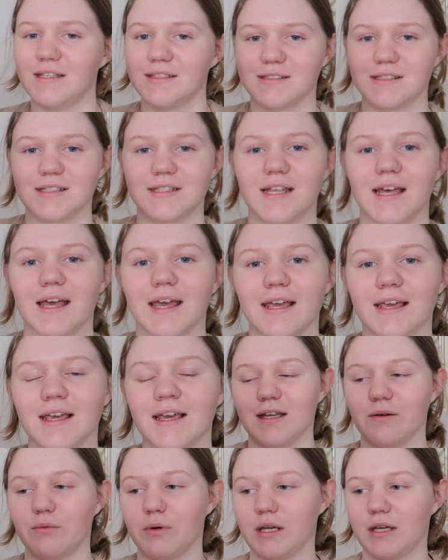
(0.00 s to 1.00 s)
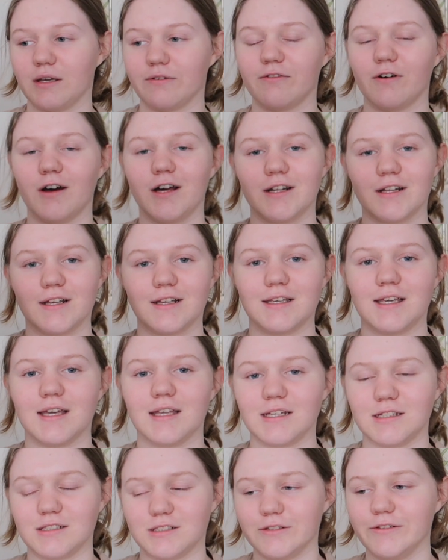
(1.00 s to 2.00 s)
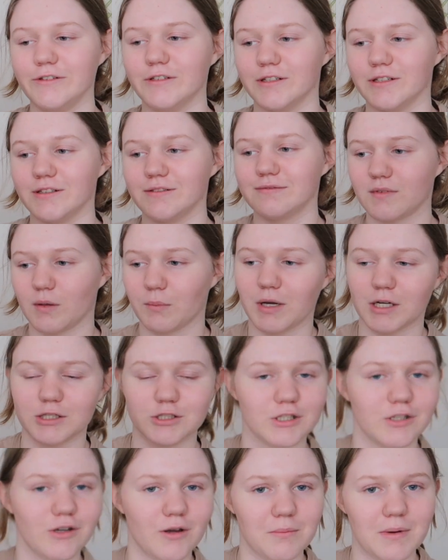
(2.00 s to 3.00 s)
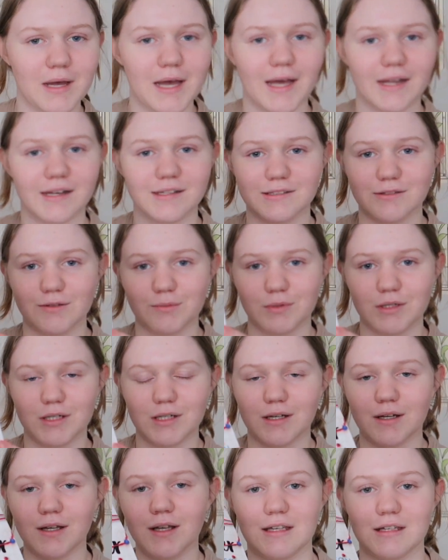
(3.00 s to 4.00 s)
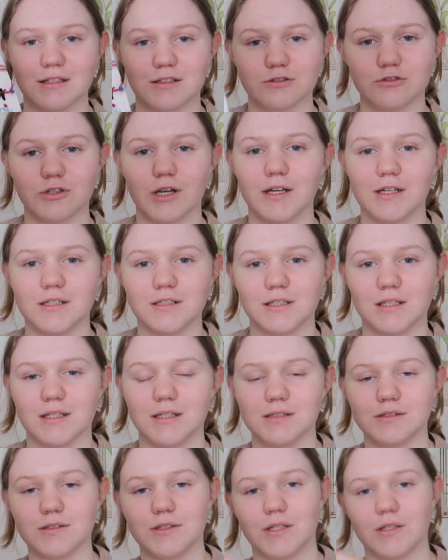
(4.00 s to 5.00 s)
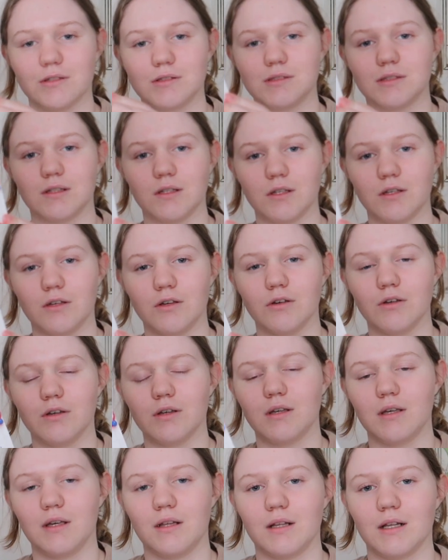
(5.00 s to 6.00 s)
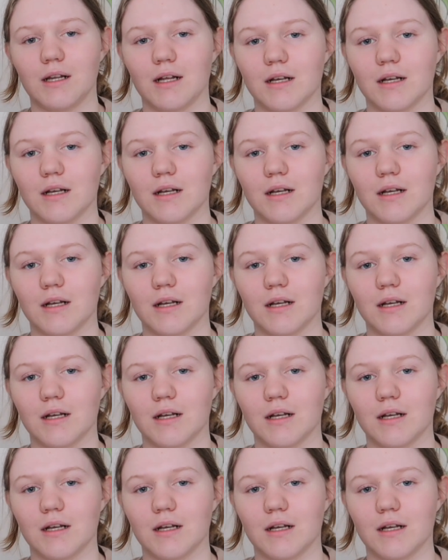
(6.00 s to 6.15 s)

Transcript: is the day that we are finally getting to it. I'm actually not mad, so I'm gonna get straight into this and I'll see you in the